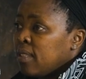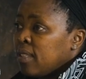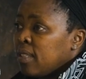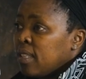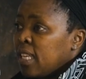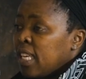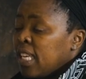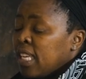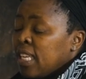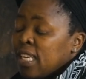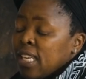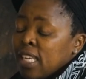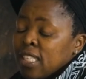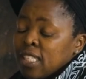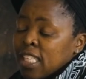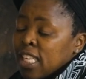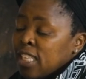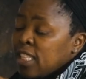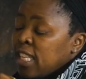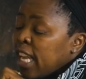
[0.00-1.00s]
He
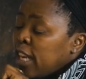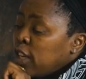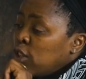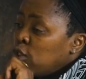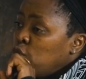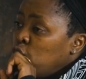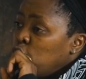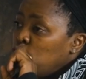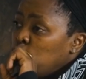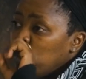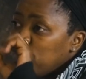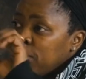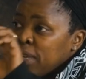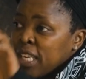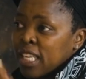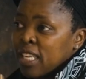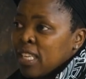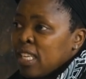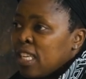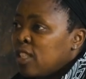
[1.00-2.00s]
just like drew
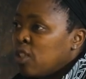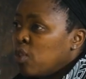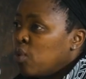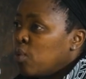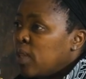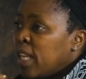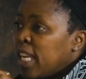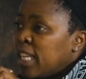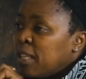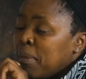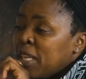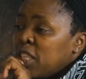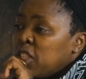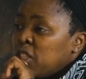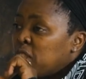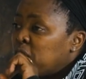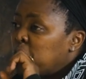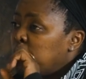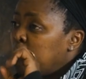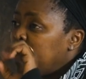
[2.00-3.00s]
me into that
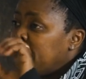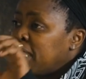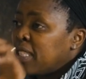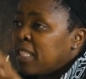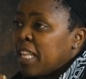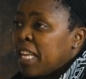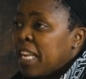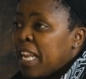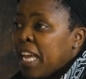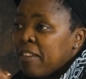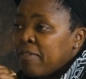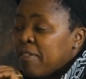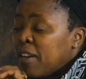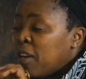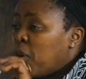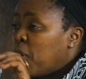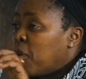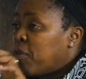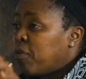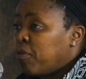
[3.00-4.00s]
magic space that I ever
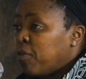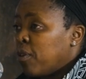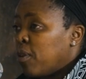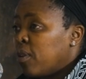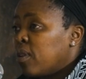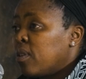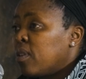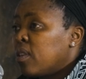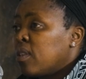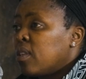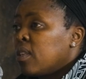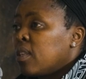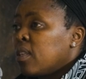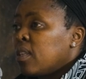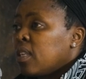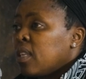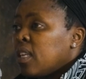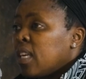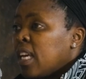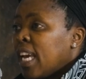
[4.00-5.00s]
longed for.
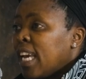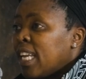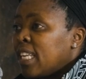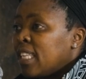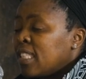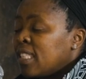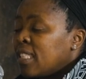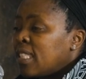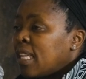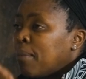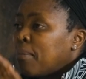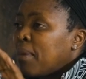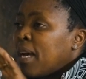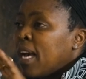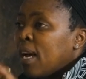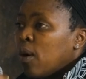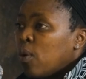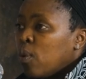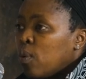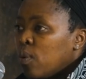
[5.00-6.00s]
And
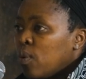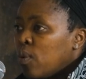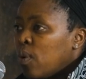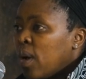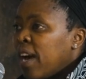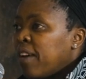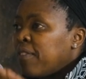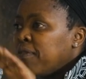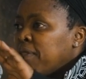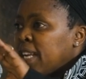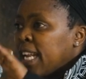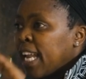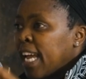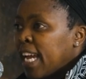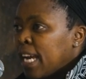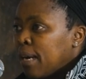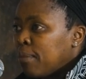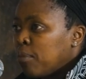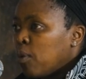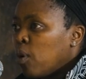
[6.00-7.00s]
somehow I feel
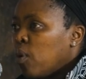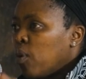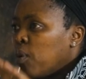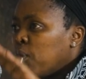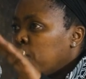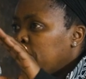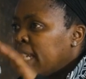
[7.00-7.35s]
like I'm home.